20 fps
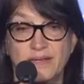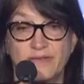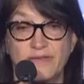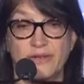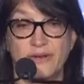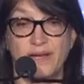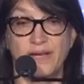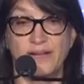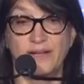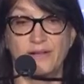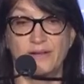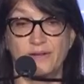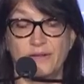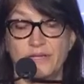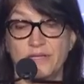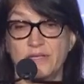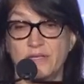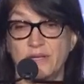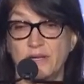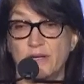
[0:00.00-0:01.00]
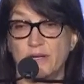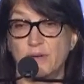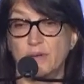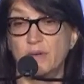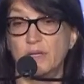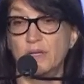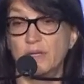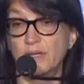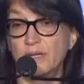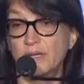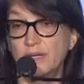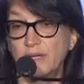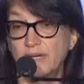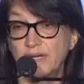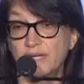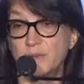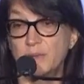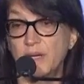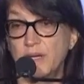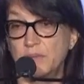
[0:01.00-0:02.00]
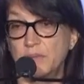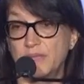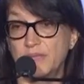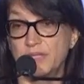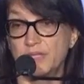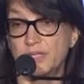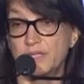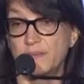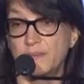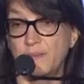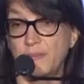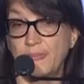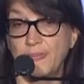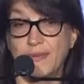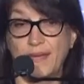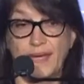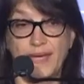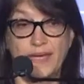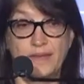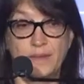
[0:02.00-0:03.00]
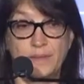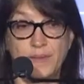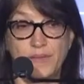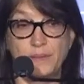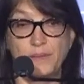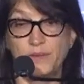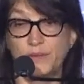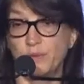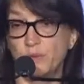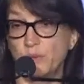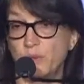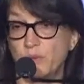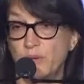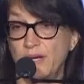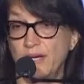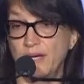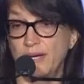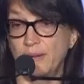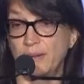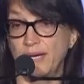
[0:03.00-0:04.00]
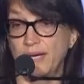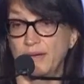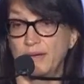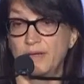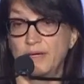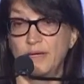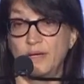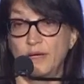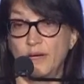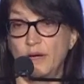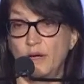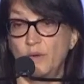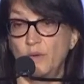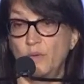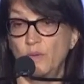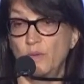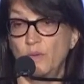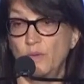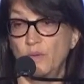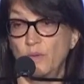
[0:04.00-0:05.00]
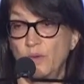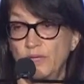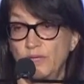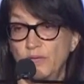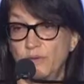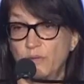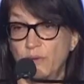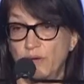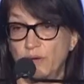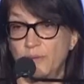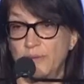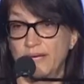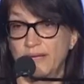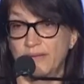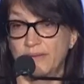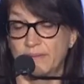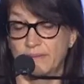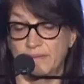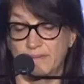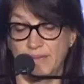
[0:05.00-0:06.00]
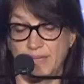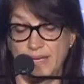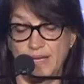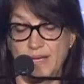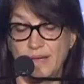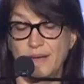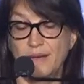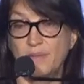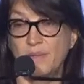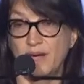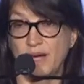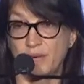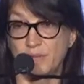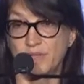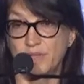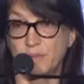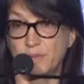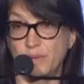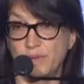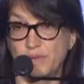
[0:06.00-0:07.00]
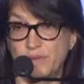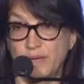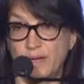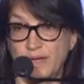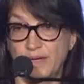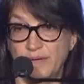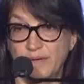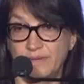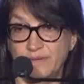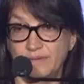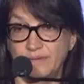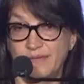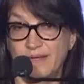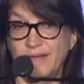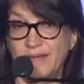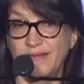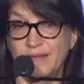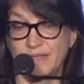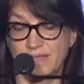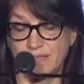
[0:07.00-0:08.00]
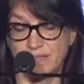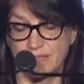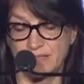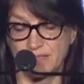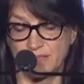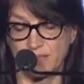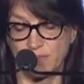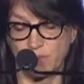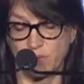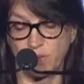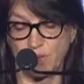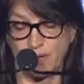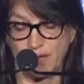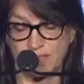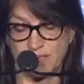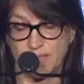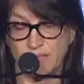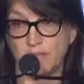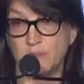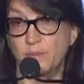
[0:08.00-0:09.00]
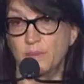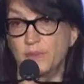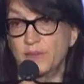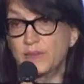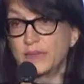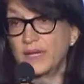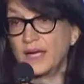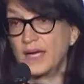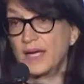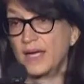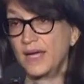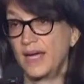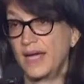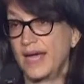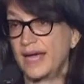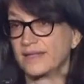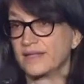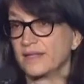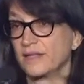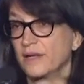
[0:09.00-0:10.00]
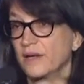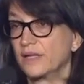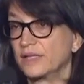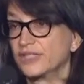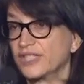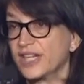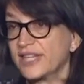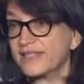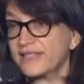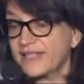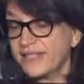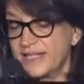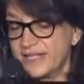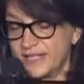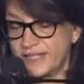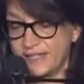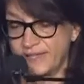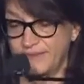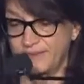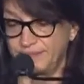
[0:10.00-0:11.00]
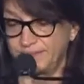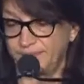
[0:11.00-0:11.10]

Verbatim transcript: if your editor is slow, it's published, and the people you were writing about know what you wrote about them. But I was a book writer. This is a slow process. A book has a long gestation.